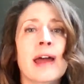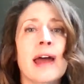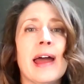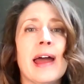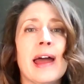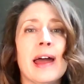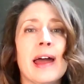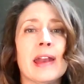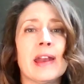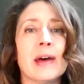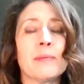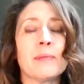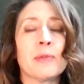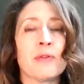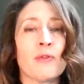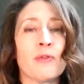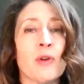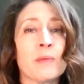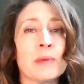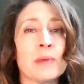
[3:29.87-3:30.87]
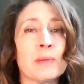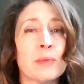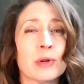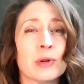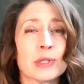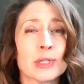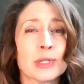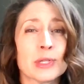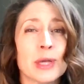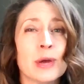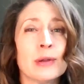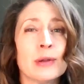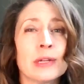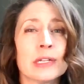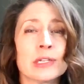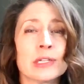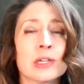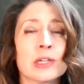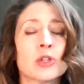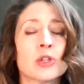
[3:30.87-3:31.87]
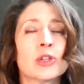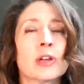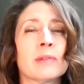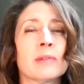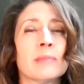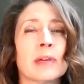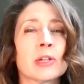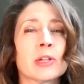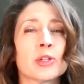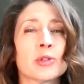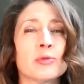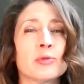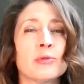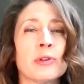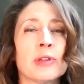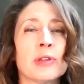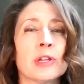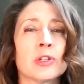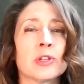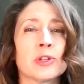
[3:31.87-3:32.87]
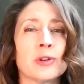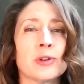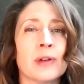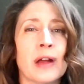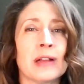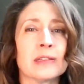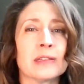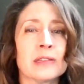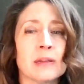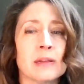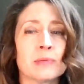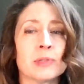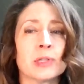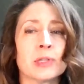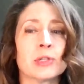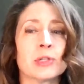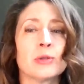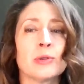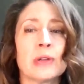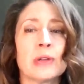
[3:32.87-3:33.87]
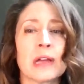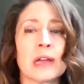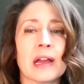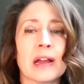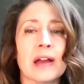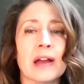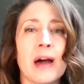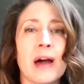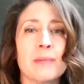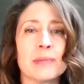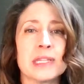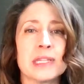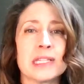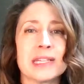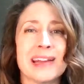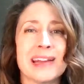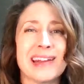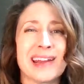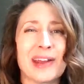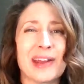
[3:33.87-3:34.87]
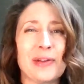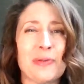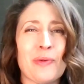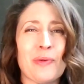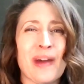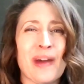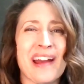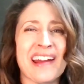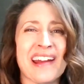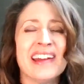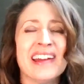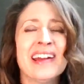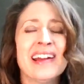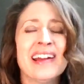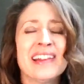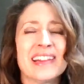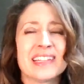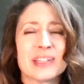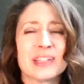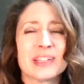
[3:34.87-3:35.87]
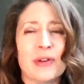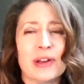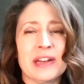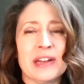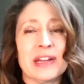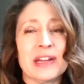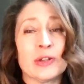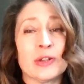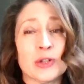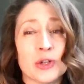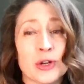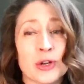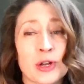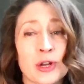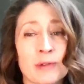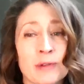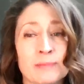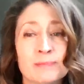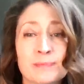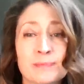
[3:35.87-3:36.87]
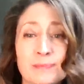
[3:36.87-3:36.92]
and perform it more slowly so that you can make sure that you're not substituting and compensating in a way that's going to injure you.